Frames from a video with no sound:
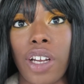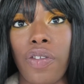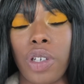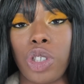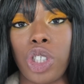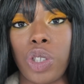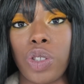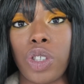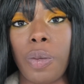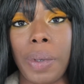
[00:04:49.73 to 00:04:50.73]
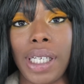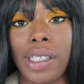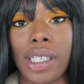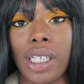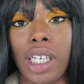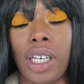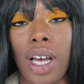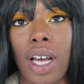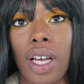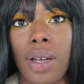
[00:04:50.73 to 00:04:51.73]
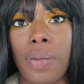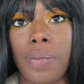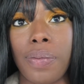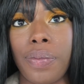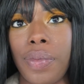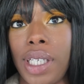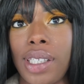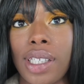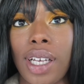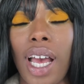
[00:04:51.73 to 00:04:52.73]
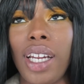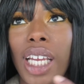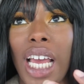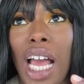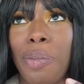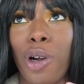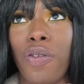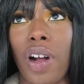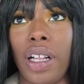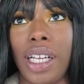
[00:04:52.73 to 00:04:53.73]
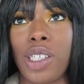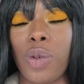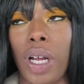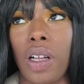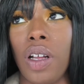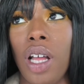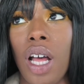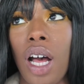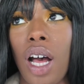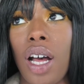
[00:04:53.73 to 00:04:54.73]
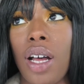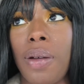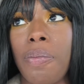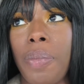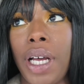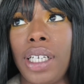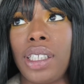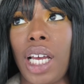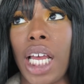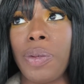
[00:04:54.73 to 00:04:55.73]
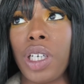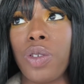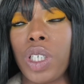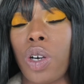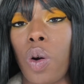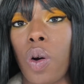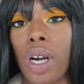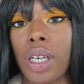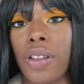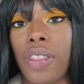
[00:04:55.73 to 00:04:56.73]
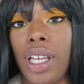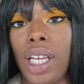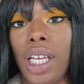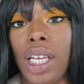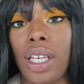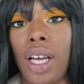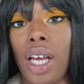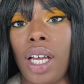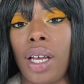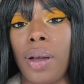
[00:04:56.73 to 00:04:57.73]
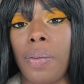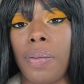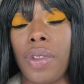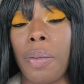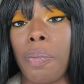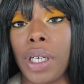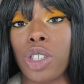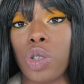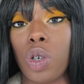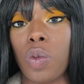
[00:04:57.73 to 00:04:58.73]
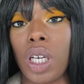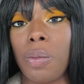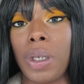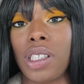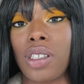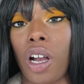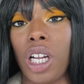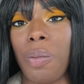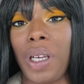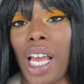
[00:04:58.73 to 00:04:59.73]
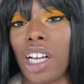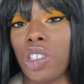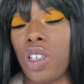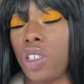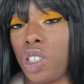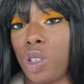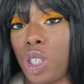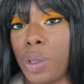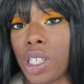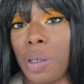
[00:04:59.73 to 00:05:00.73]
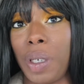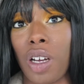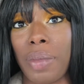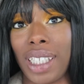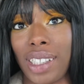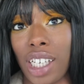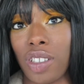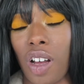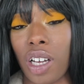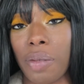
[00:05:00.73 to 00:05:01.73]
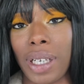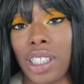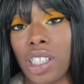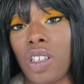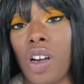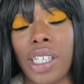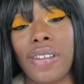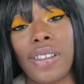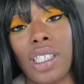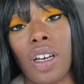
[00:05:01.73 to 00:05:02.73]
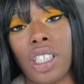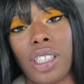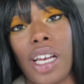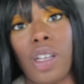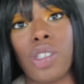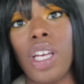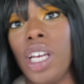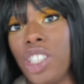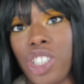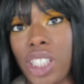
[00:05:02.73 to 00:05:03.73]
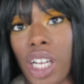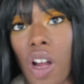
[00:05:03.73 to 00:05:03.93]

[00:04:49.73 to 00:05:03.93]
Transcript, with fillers: photo shoot. And so basically it's kind of like high profile as well. But I'm gonna record the bookstore one, but it's not gonna be actually on YouTube. It's gonna be on my TikTok. My TikTok is Tionna Tells, just